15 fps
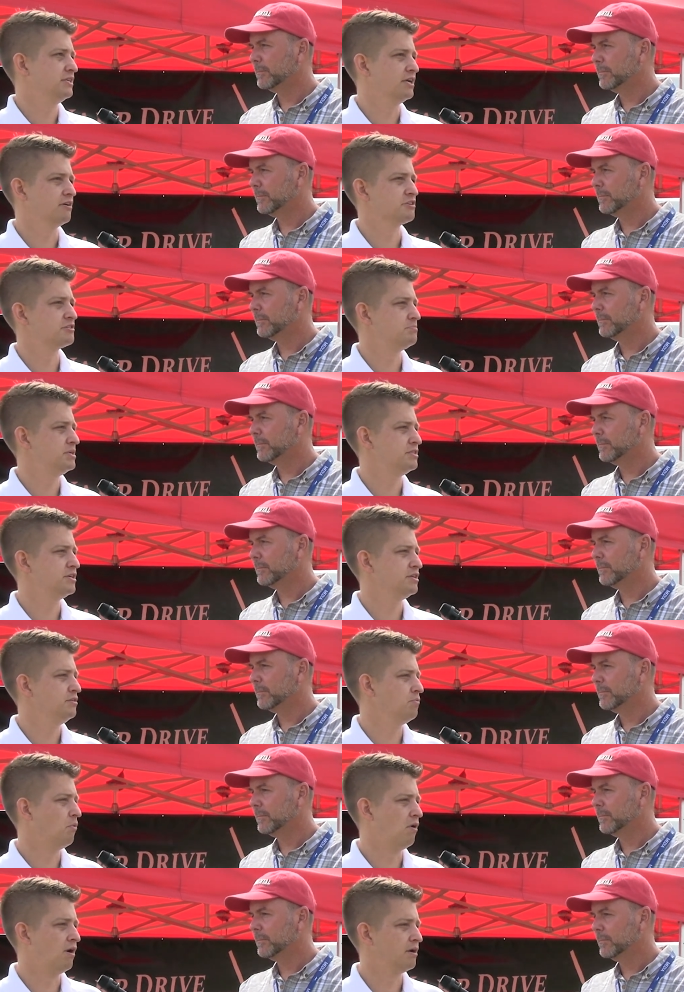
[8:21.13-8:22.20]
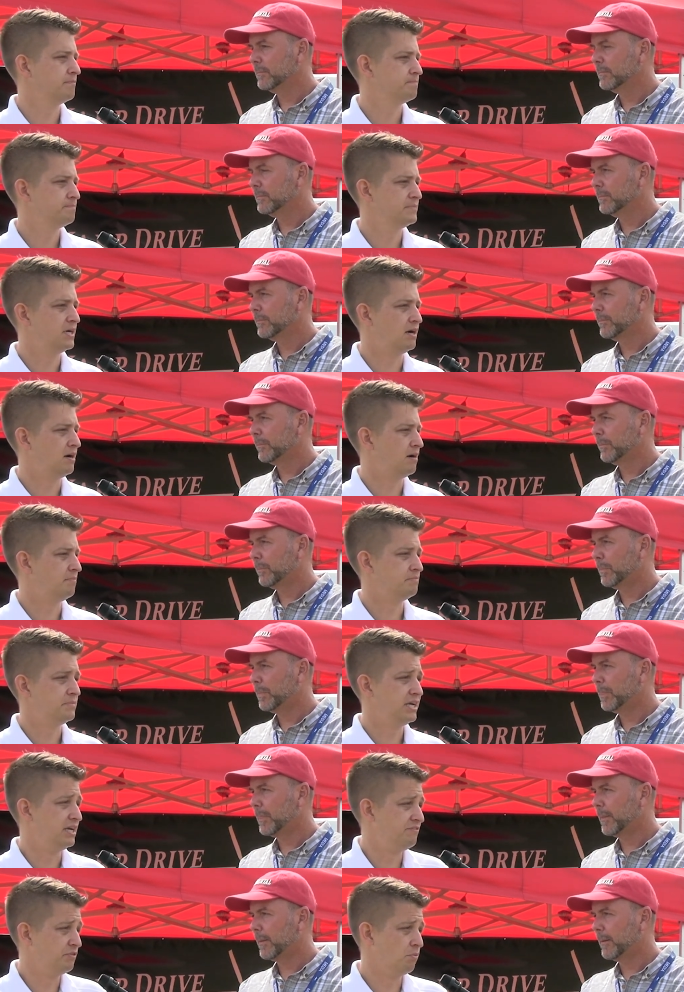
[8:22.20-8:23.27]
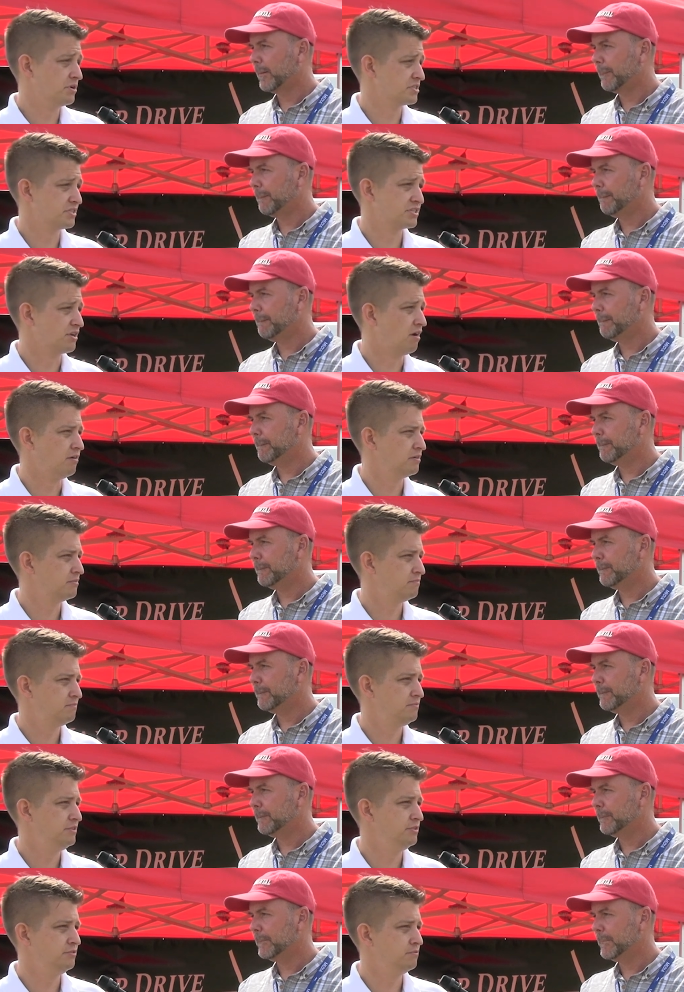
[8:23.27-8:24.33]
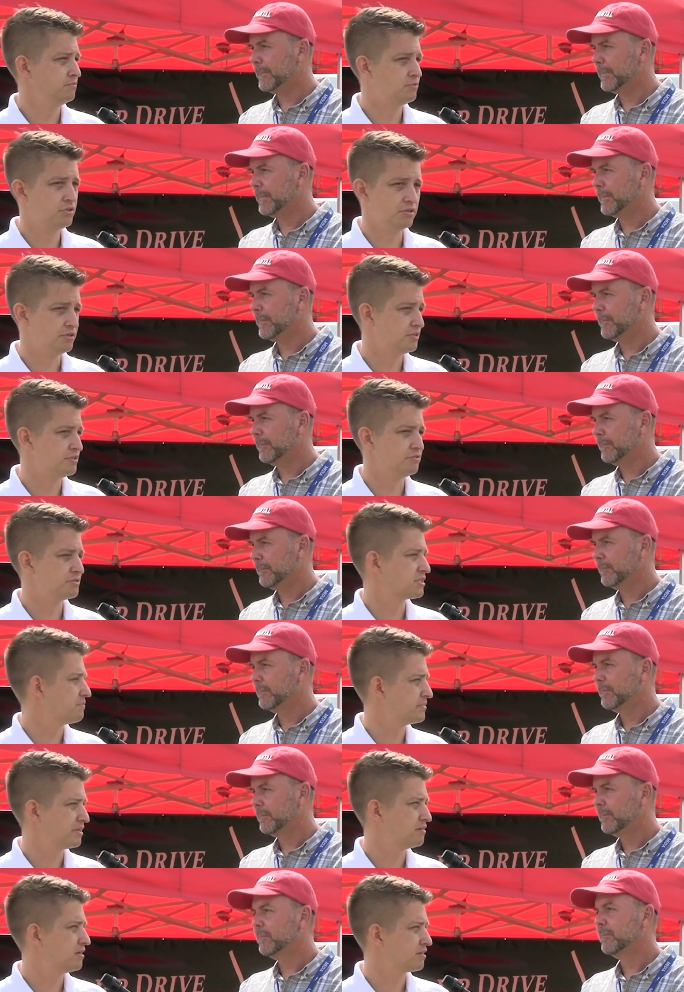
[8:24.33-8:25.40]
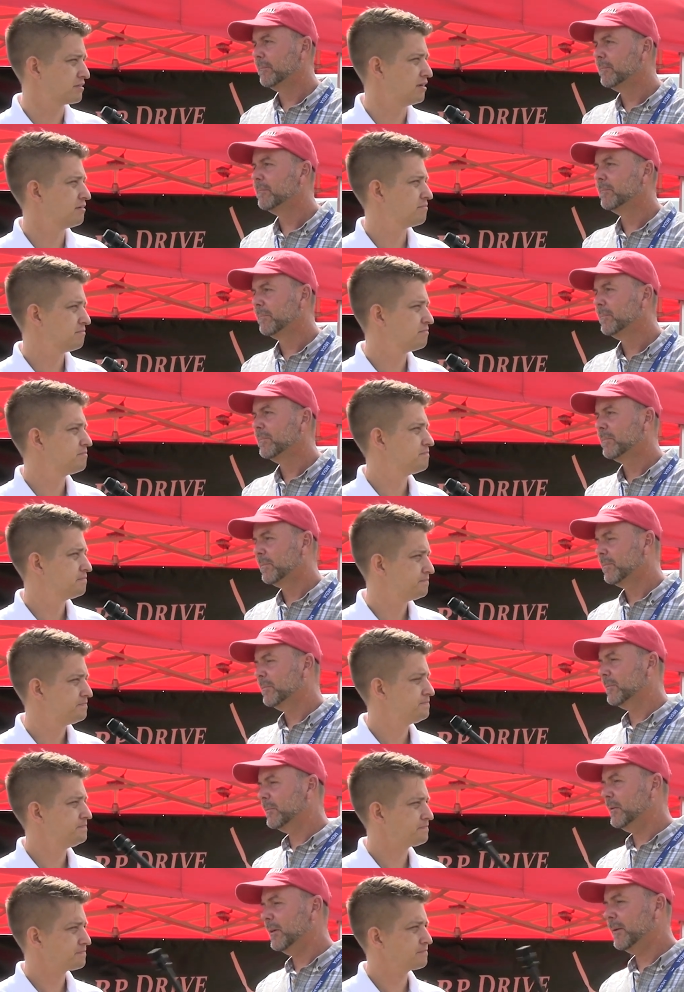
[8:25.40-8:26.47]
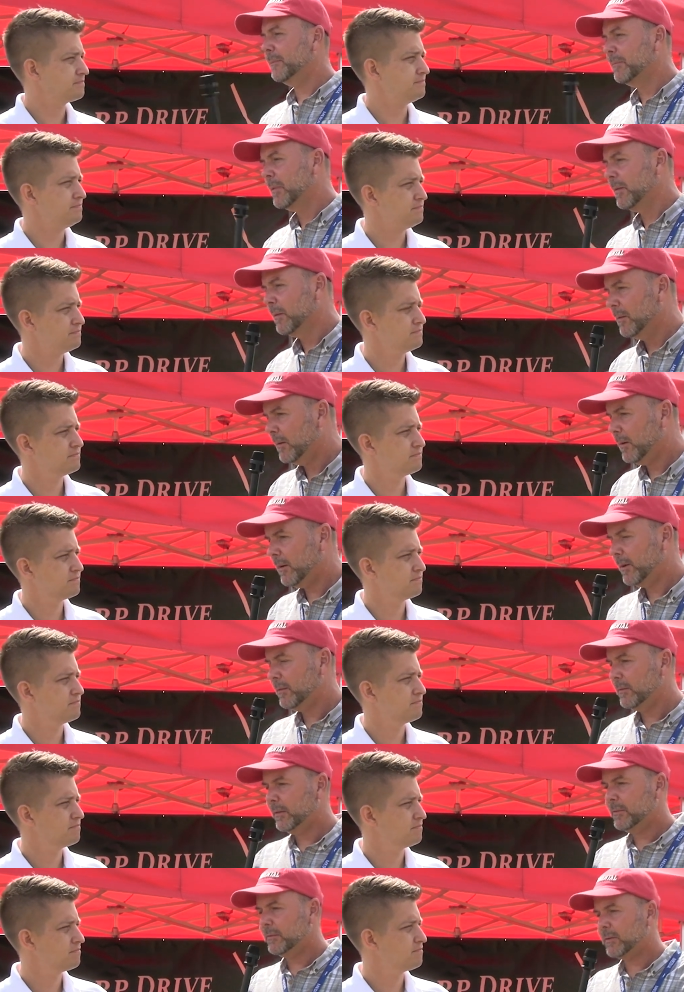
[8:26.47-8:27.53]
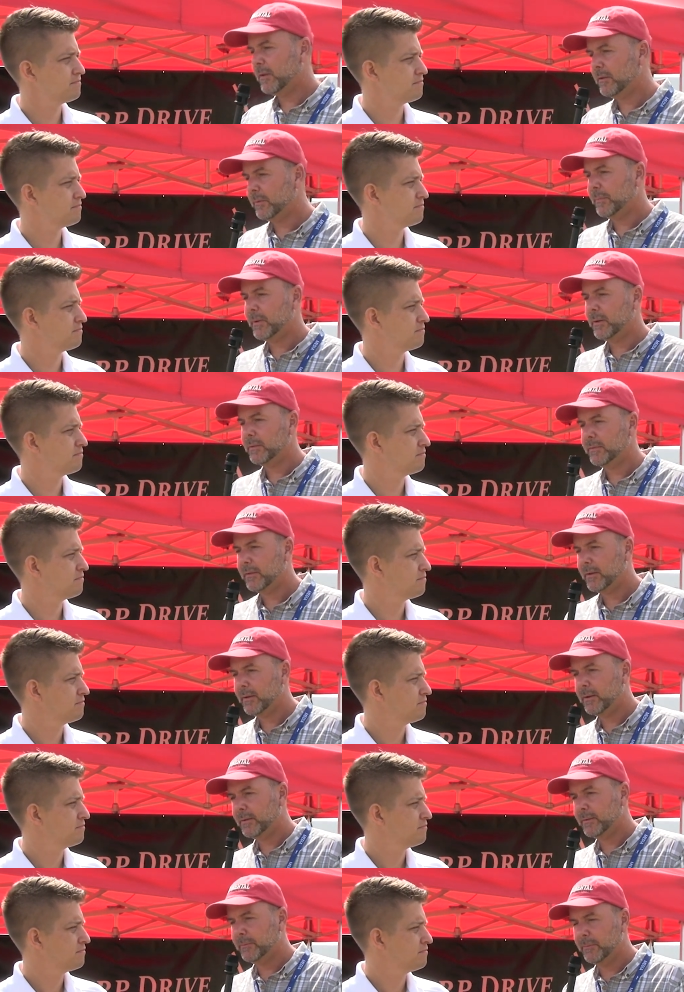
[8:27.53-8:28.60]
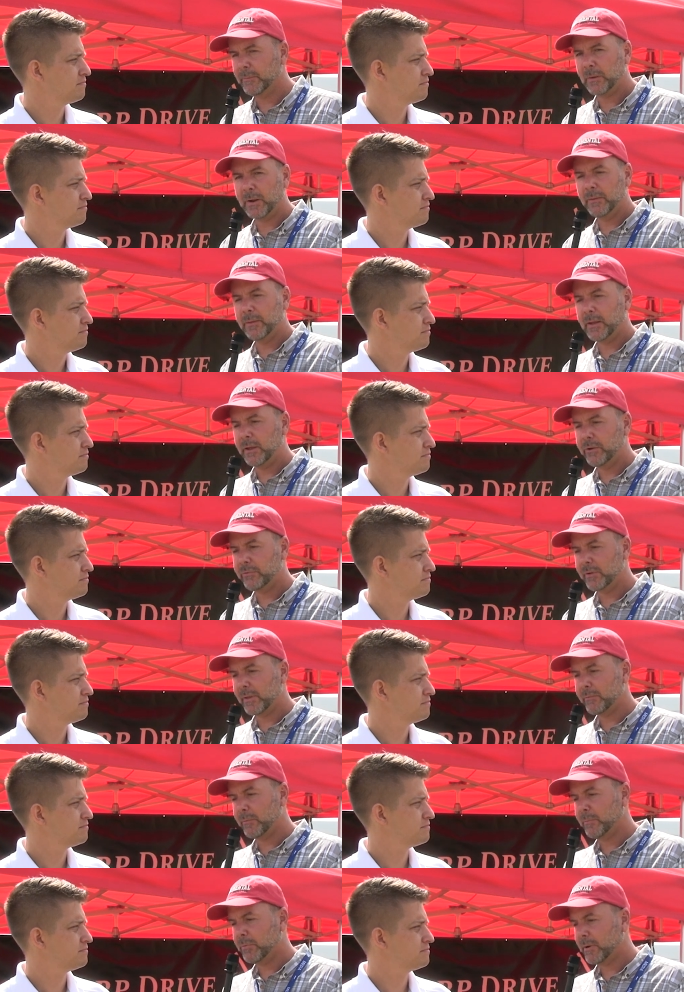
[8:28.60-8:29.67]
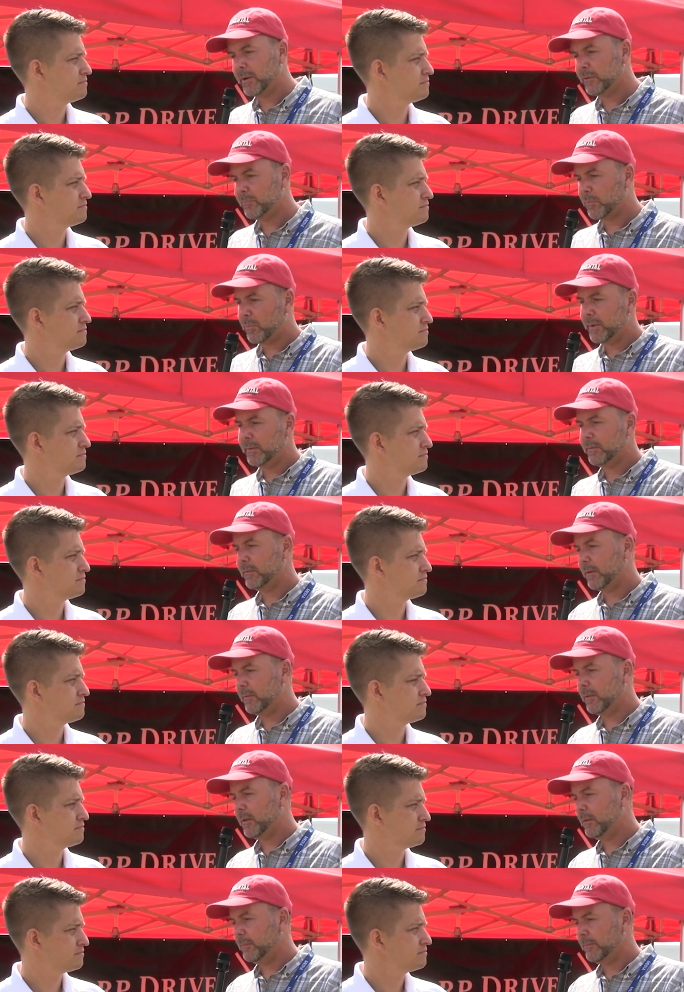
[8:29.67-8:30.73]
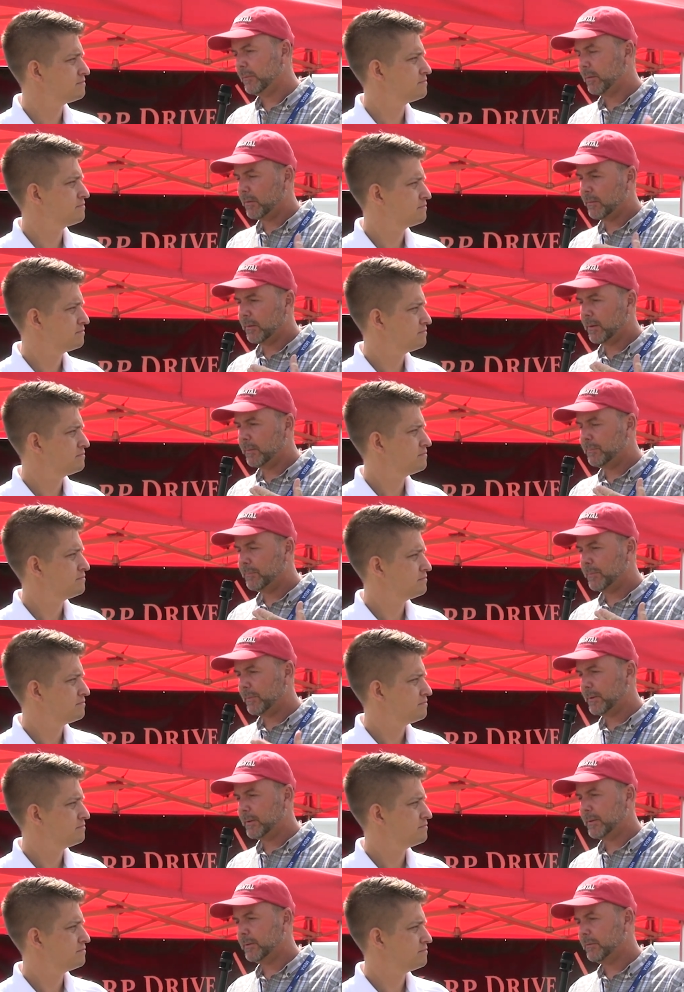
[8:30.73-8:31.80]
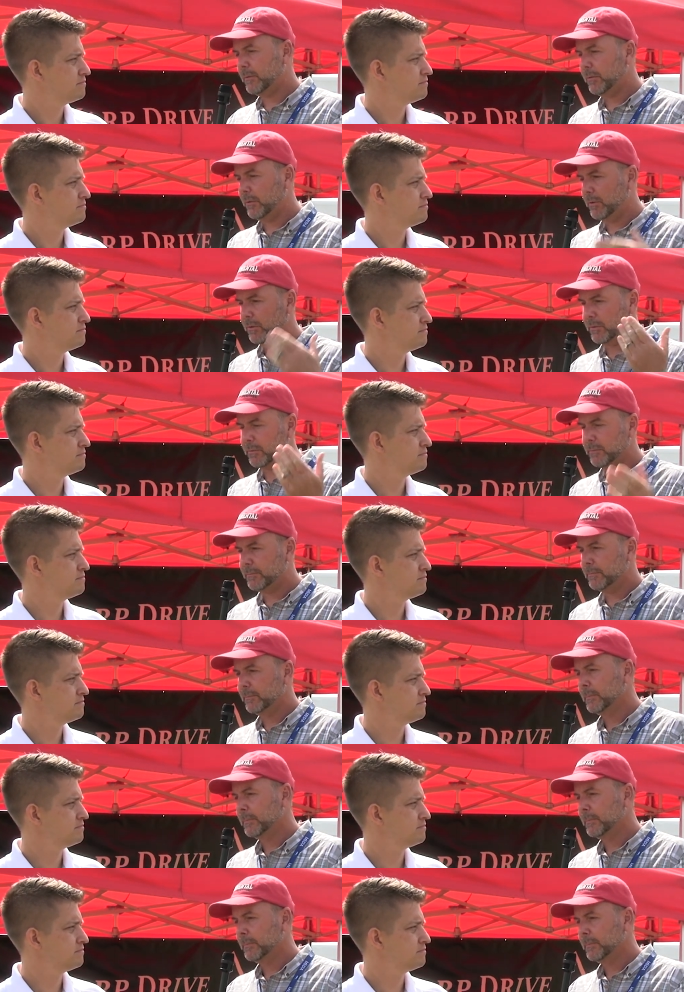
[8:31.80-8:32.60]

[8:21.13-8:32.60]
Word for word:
Speaker 1: and the airspeed that you want. And if it wasn't solid, you couldn't do something like that.
Speaker 2: All right, let's talk about kind of the entry-level price points, and then up to your